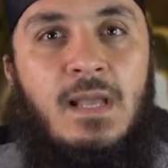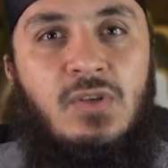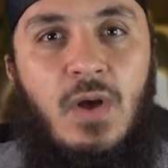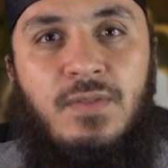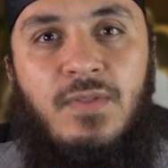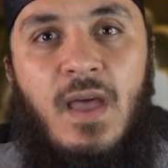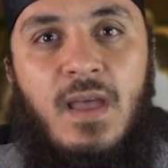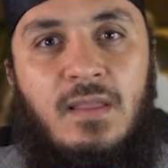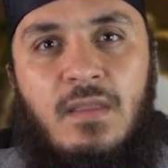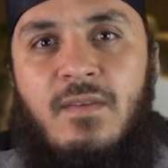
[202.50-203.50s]
So
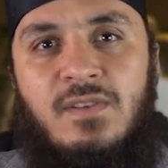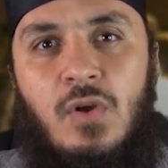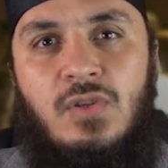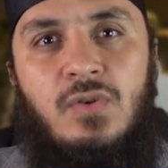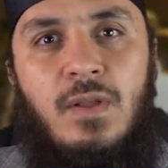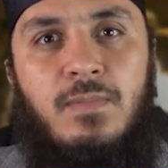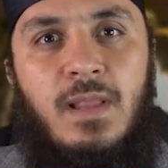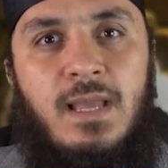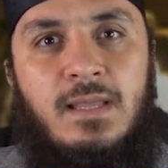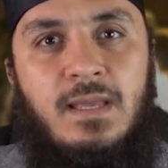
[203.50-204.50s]
At-Ta'if is also
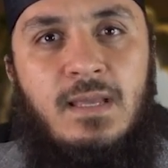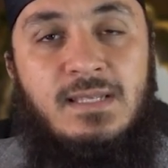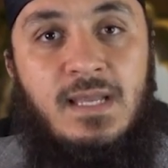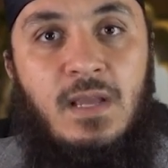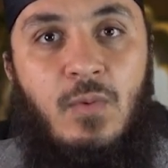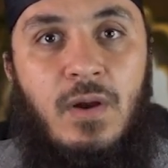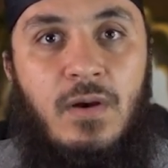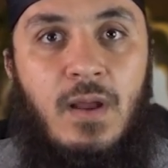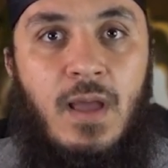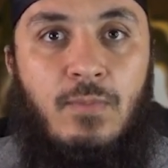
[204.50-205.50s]
the city
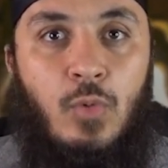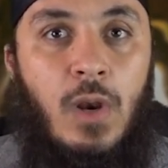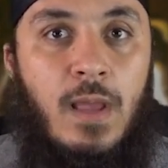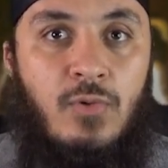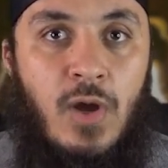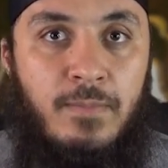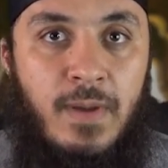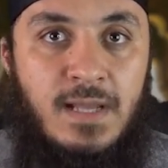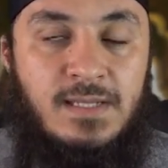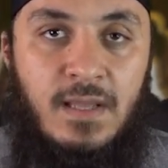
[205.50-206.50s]
where Abdullah ibn
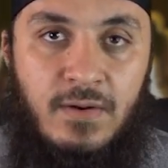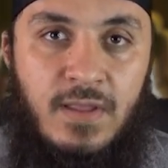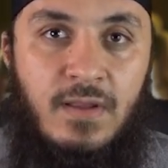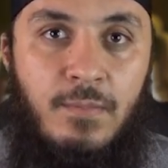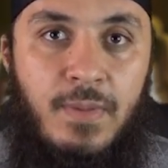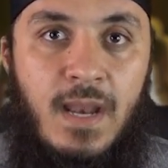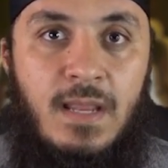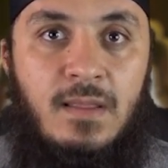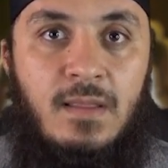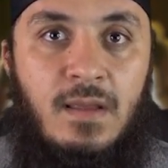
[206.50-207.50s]
Abbas, the great
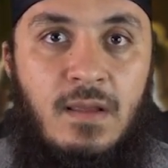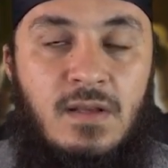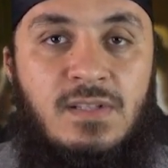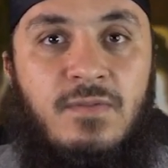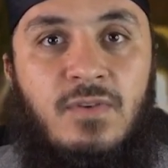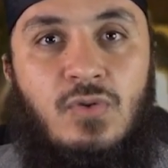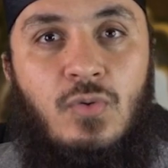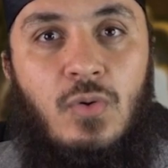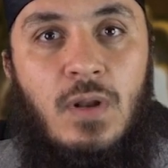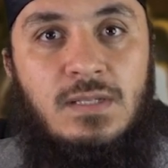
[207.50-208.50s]
companion, the cousin of
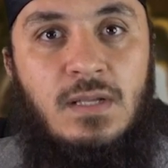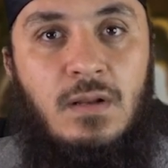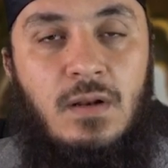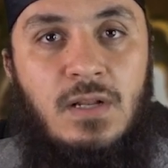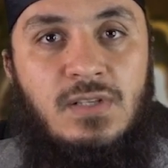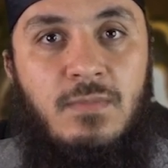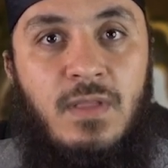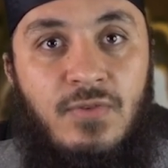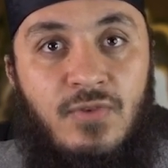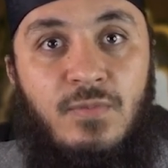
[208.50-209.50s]
Rasulullah sallallahu alaihi wasallam,
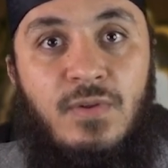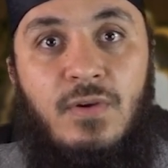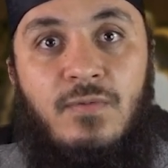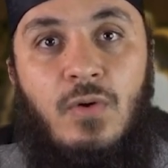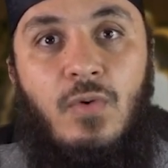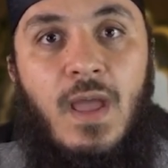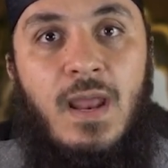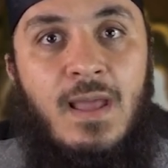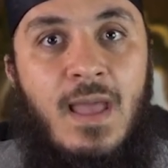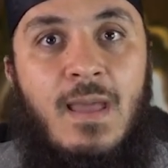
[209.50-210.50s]
the interpreter of the
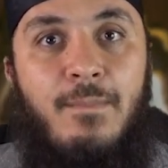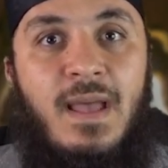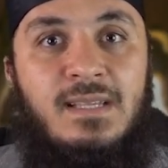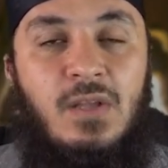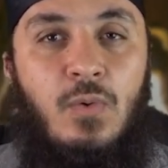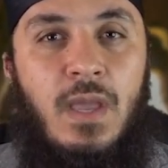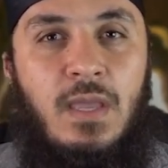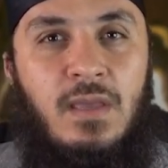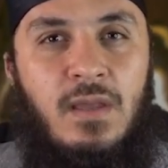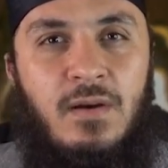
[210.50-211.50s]
Quran, passed away
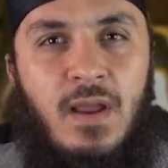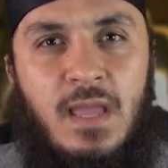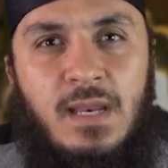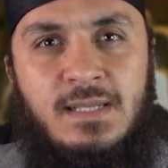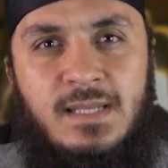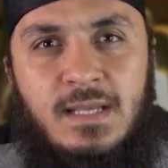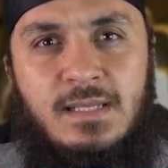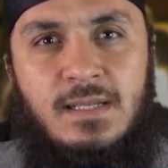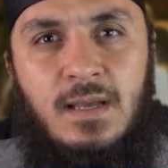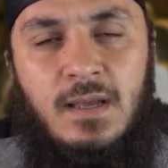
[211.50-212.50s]
year
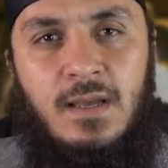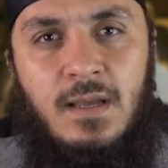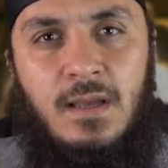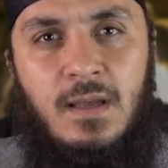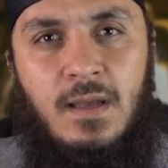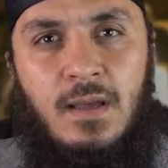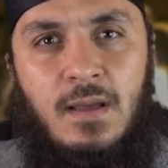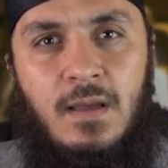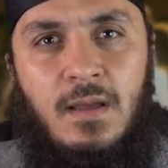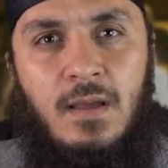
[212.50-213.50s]
86
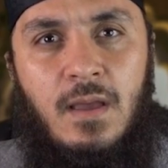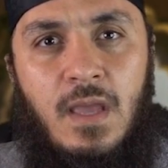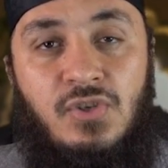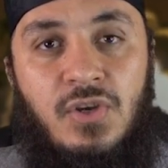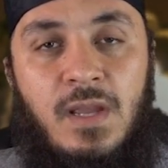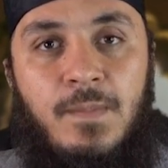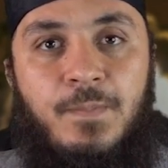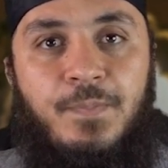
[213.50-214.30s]
Hijri